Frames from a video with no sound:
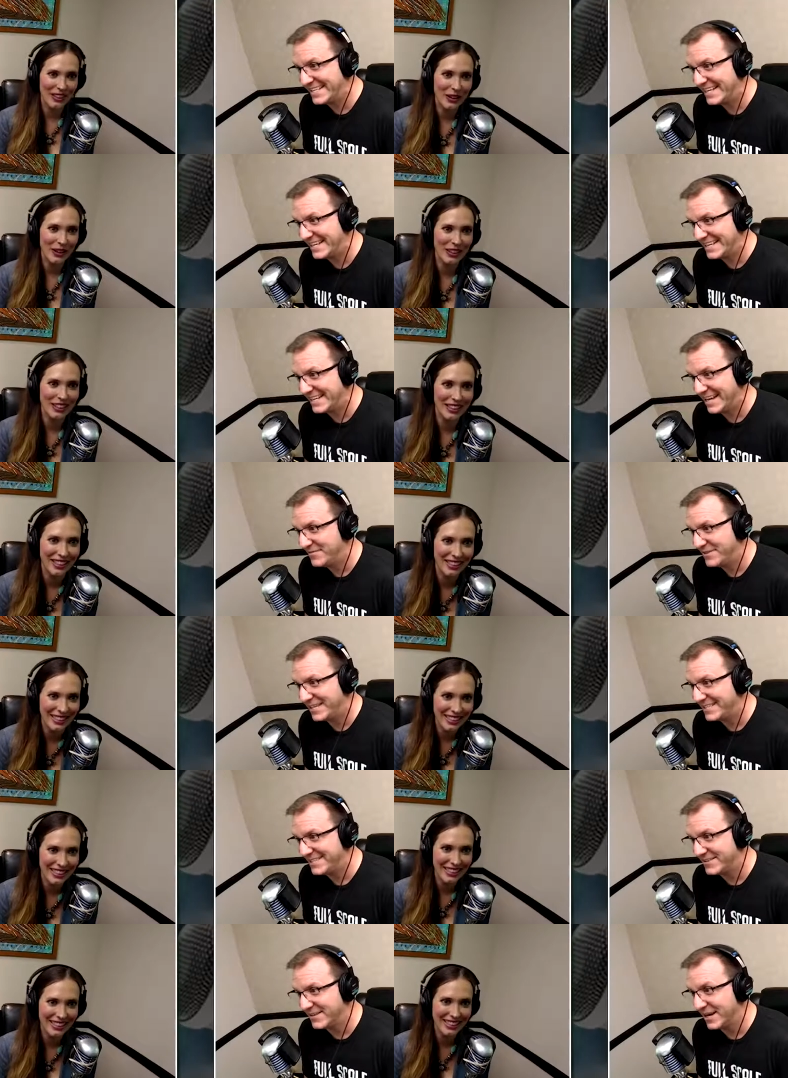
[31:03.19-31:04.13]
Speaker 1: then I
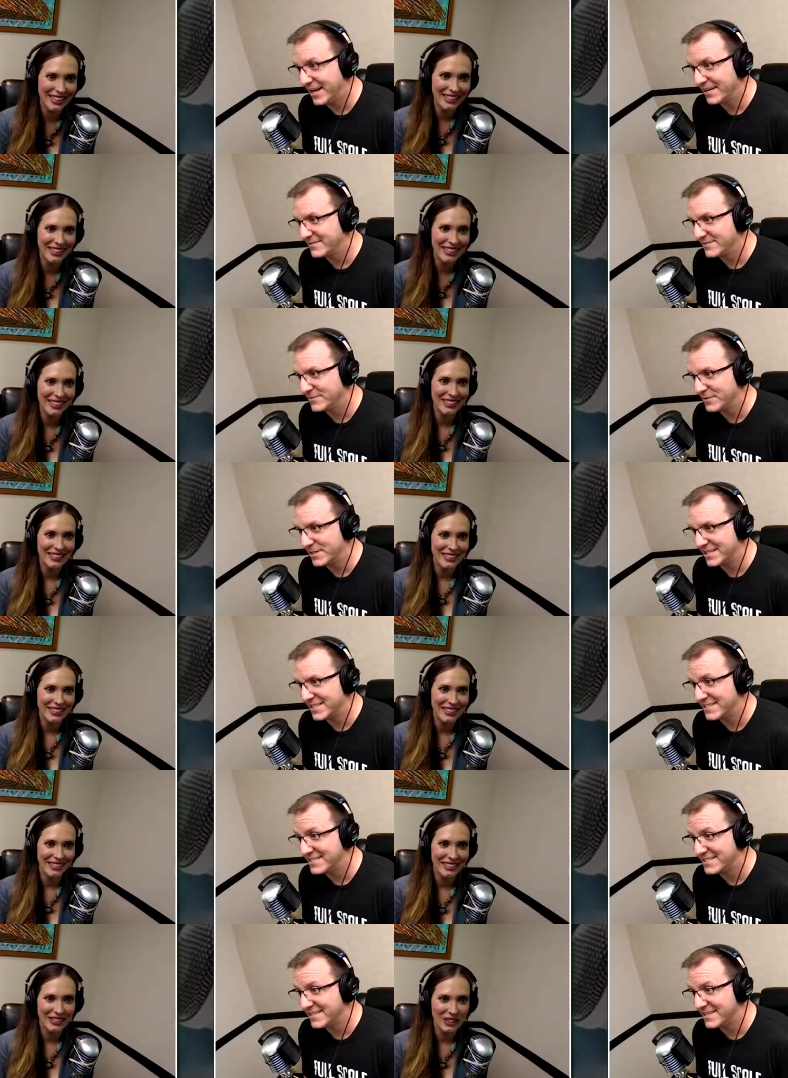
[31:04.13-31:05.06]
mean, you're not
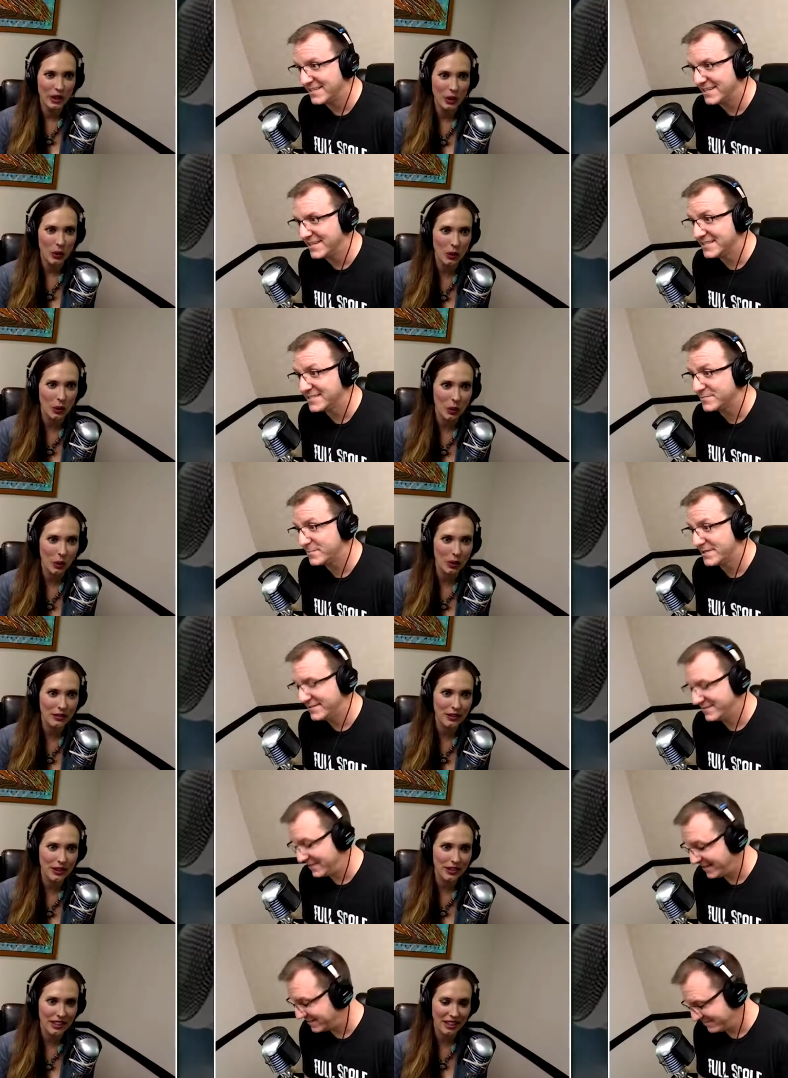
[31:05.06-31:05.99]
really
Speaker 2: serious guess. Or
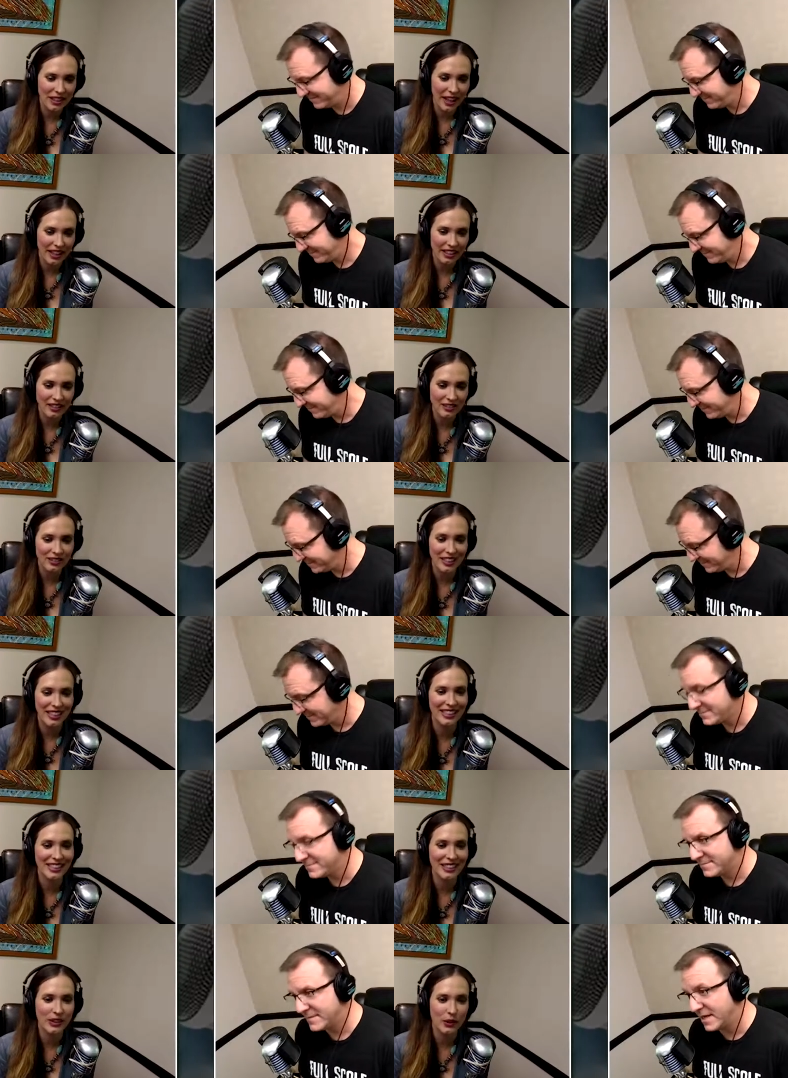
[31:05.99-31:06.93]
but, if you're yeah. at, an
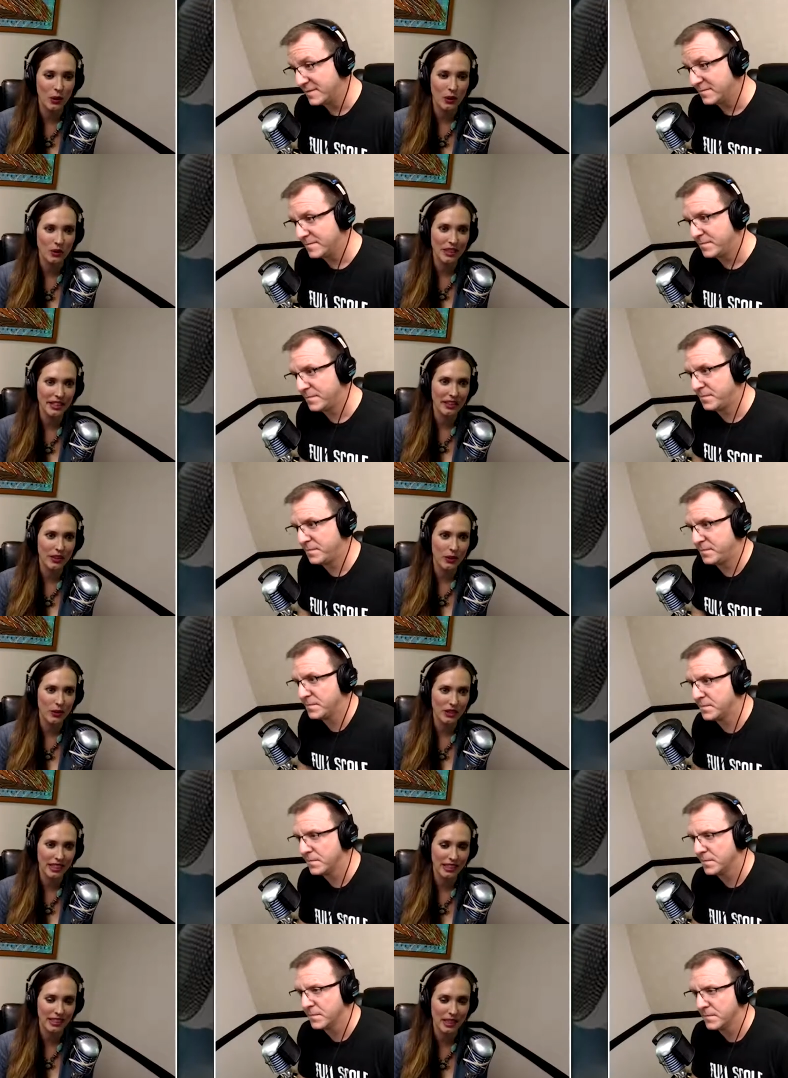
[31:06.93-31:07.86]
event and you yeah. only you
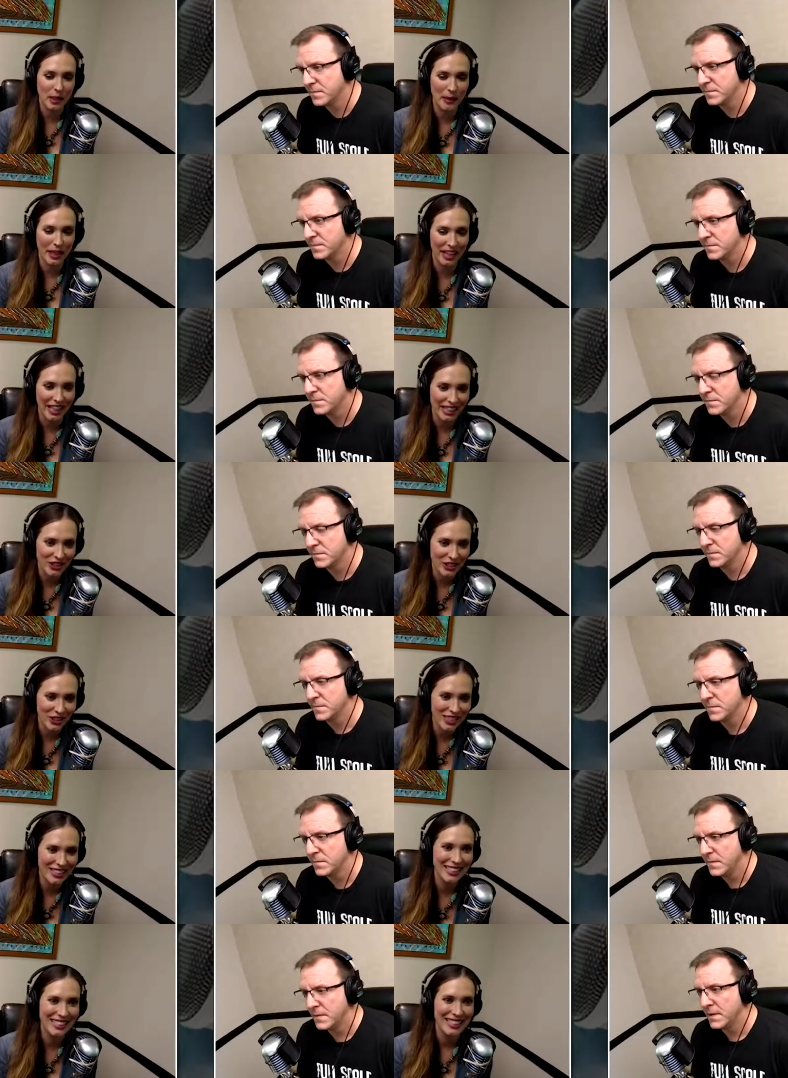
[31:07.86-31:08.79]
only accept cash.
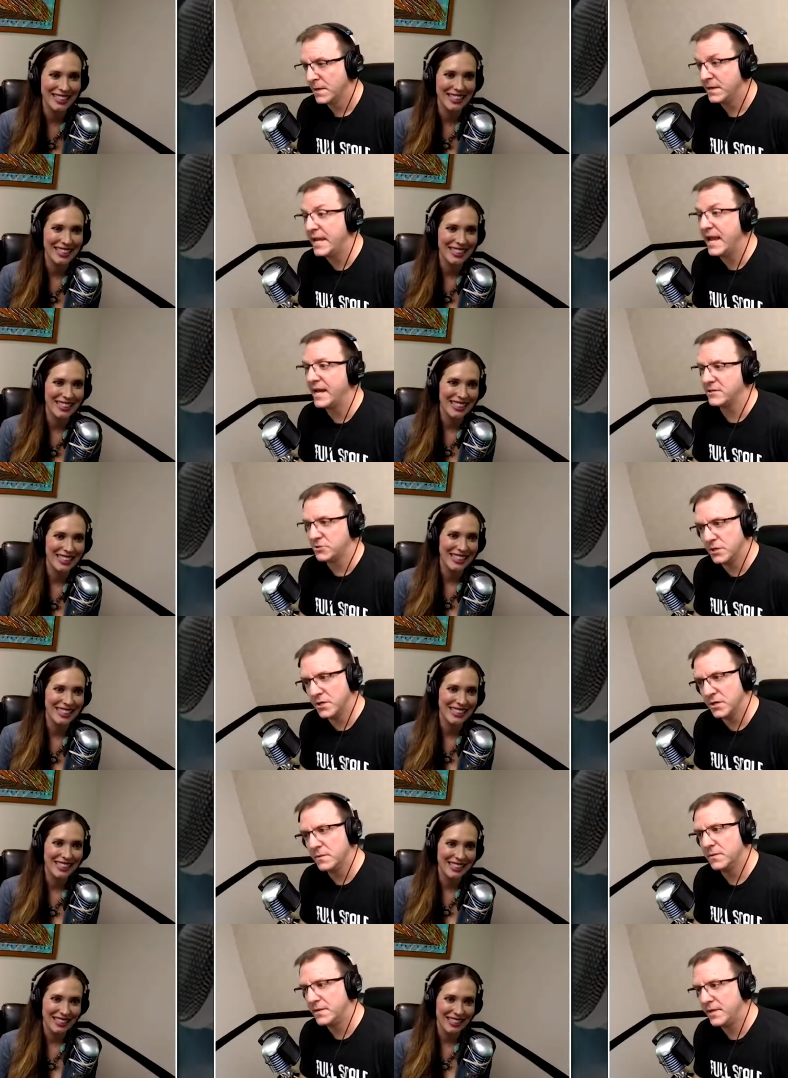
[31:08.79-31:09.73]
Speaker 1: Yeah,
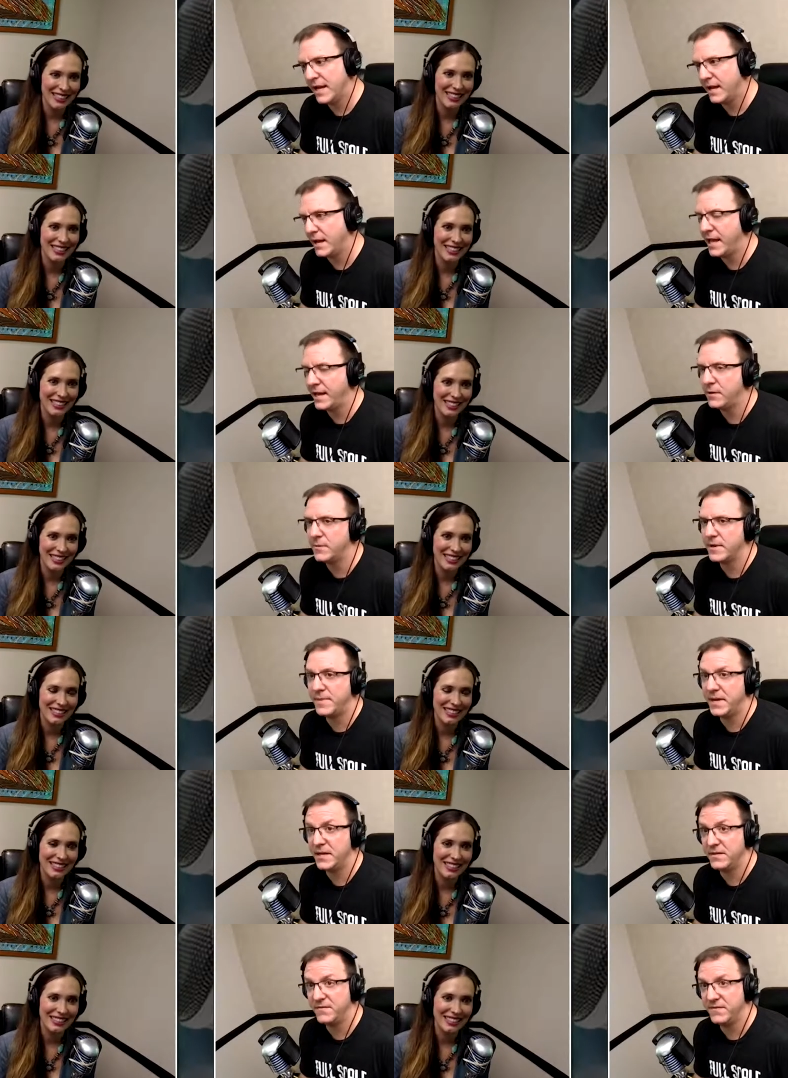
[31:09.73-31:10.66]
true. Yeah, uh-huh. I don't want to pay the